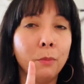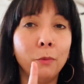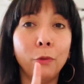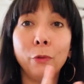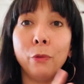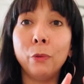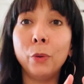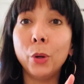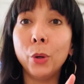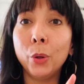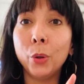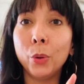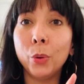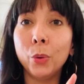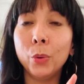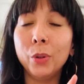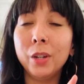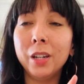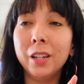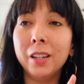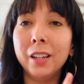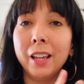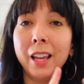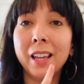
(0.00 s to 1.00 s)

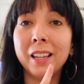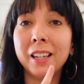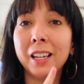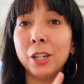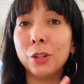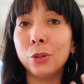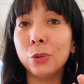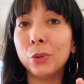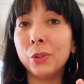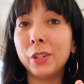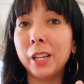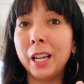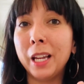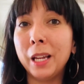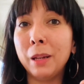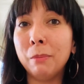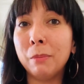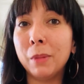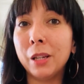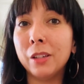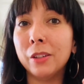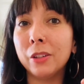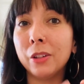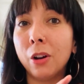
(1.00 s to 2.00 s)
food, and
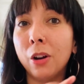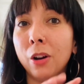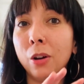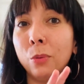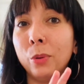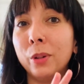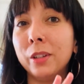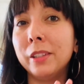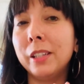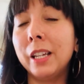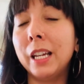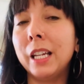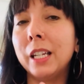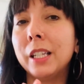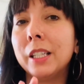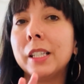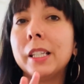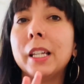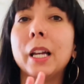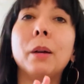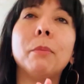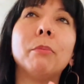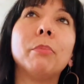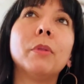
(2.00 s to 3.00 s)
entertainment, are what
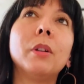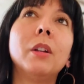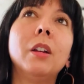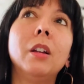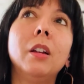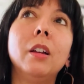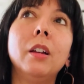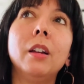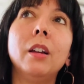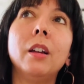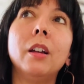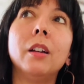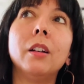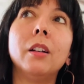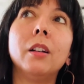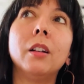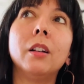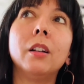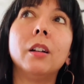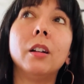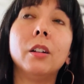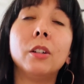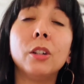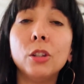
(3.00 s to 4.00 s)
takes up
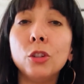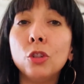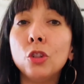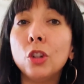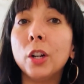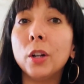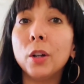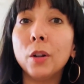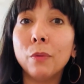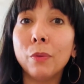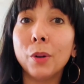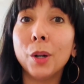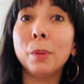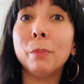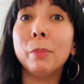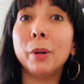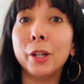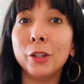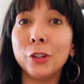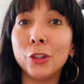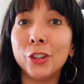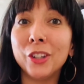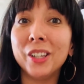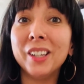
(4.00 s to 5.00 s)
a good chunk of our
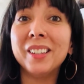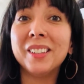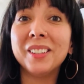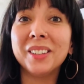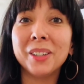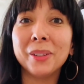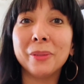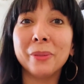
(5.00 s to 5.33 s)
budgets,